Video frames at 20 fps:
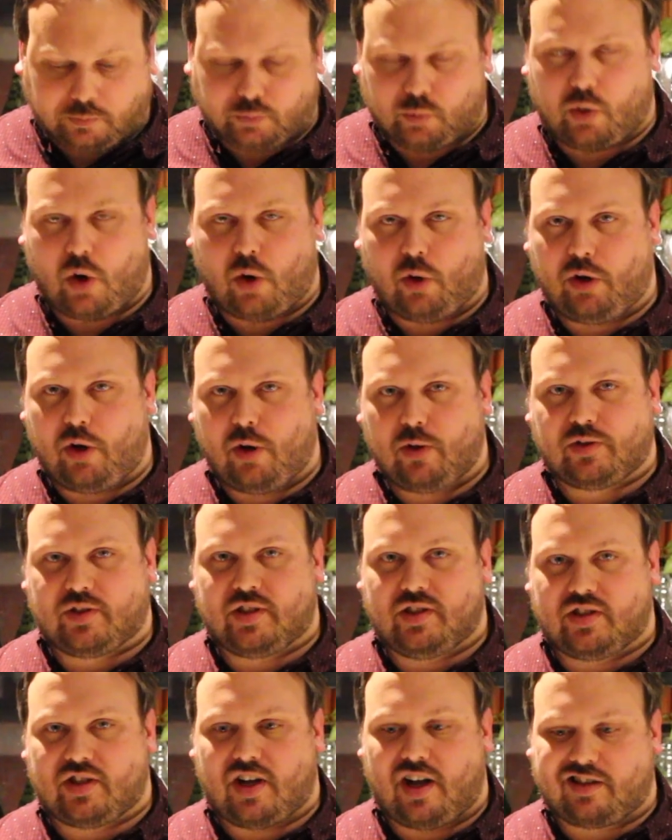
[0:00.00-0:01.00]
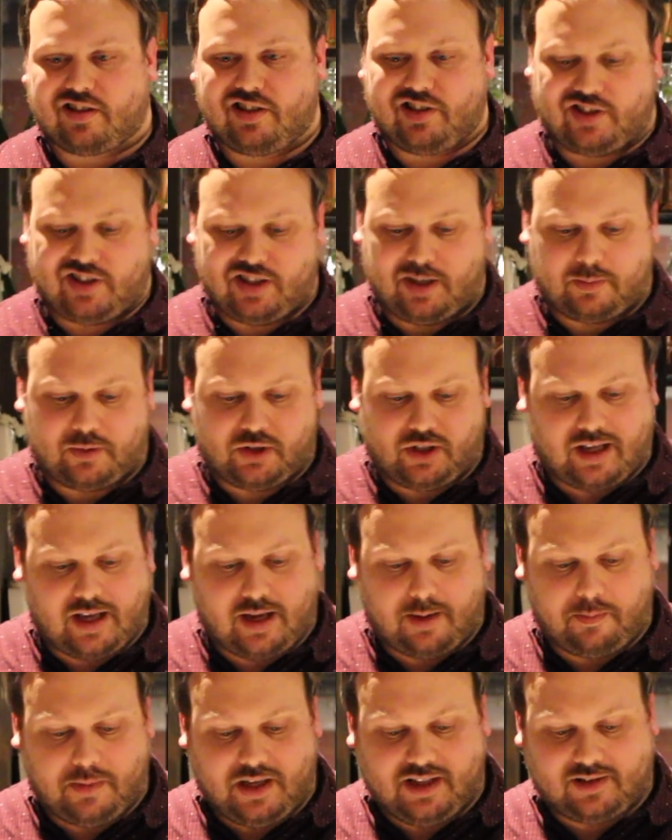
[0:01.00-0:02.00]
Rolled oats and chocolate chips, you
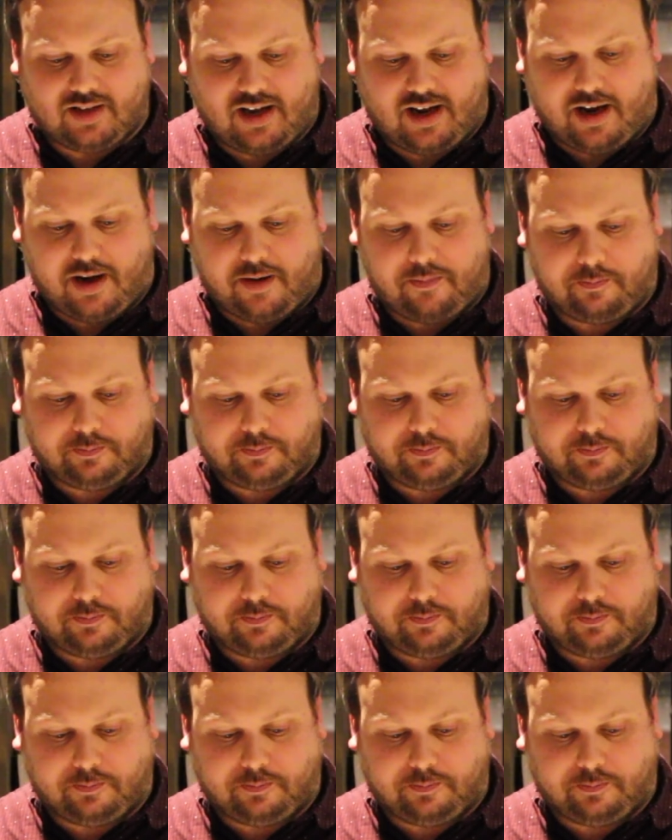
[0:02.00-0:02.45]
can't beat that.